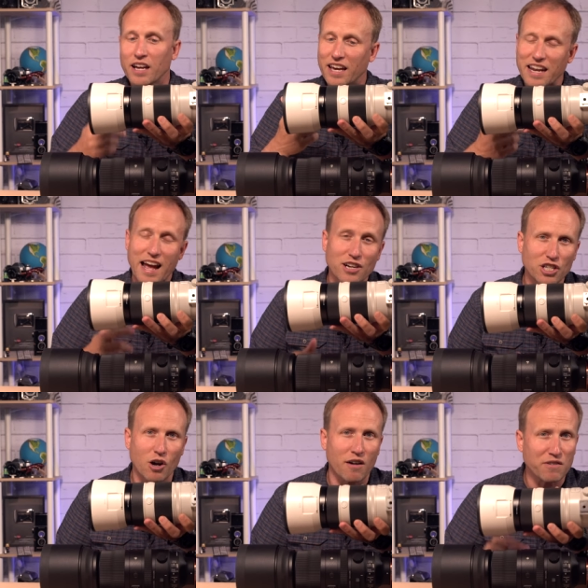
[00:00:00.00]
and
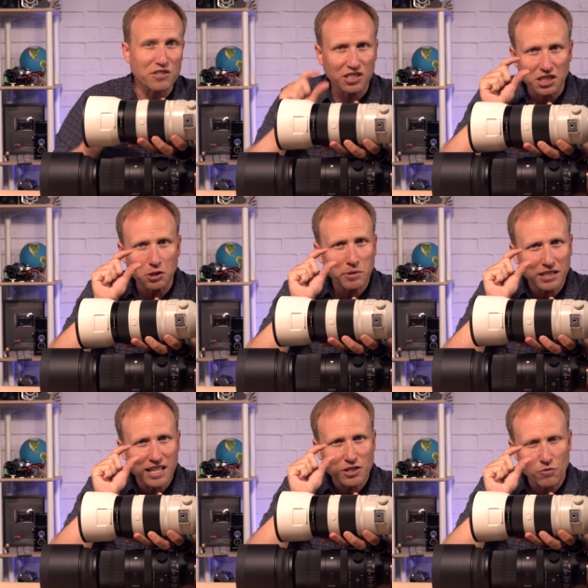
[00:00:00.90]
actually offers a little bit
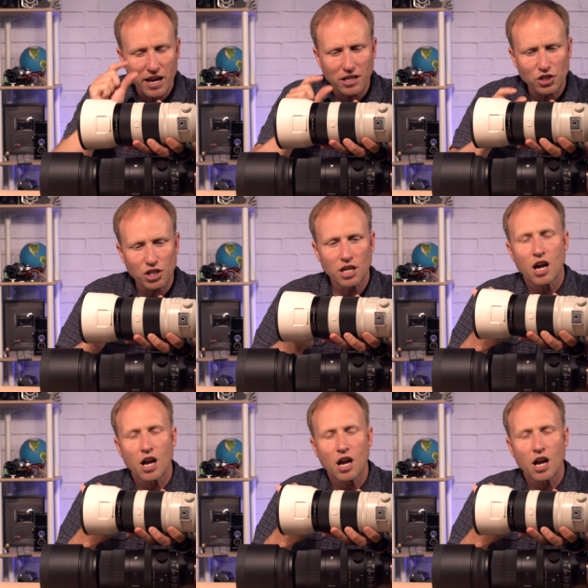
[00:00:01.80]
less range,